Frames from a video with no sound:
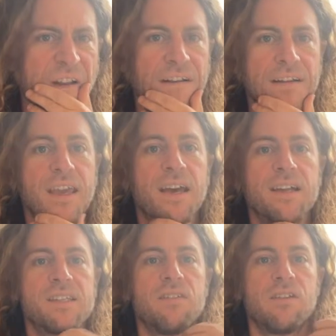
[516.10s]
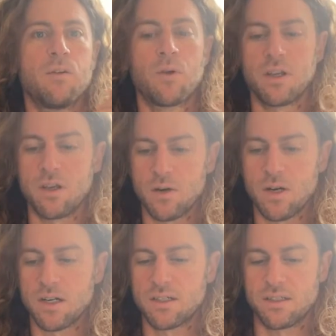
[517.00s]
Yeah, it's evening where you
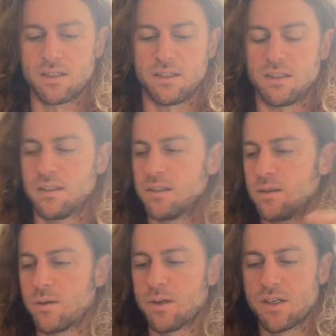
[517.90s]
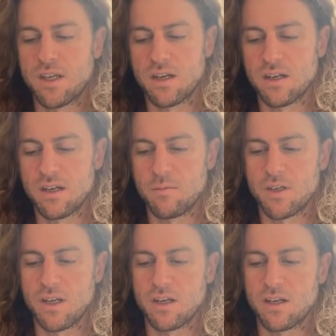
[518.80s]
are. I'm just
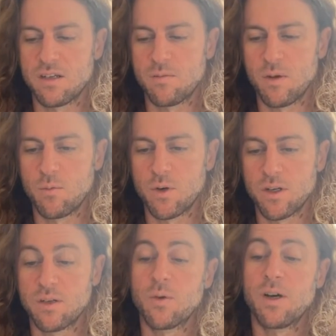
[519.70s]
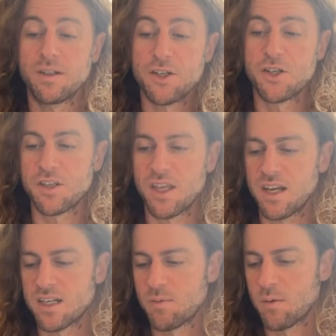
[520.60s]
getting into my morning. Well, not just getting
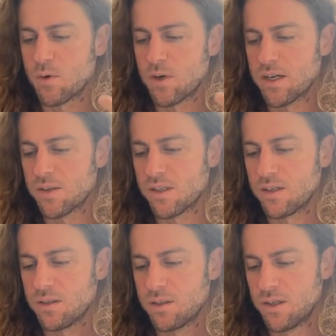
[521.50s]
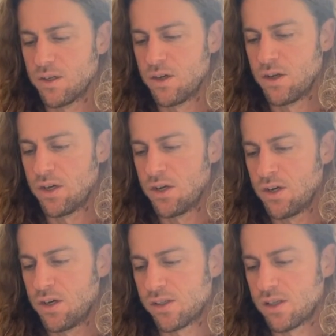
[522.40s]
into my morning, I was a little
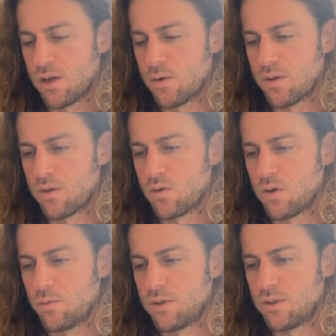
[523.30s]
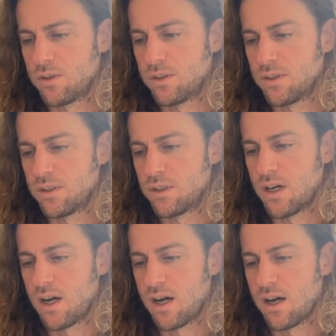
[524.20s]
slower than normal.
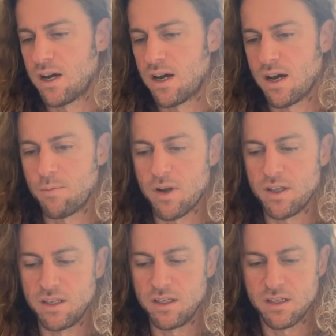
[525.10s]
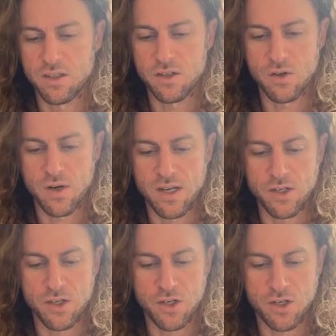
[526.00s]
Probably need to
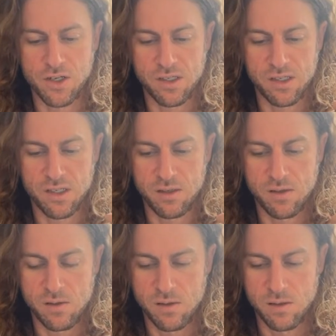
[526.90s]
stretch still.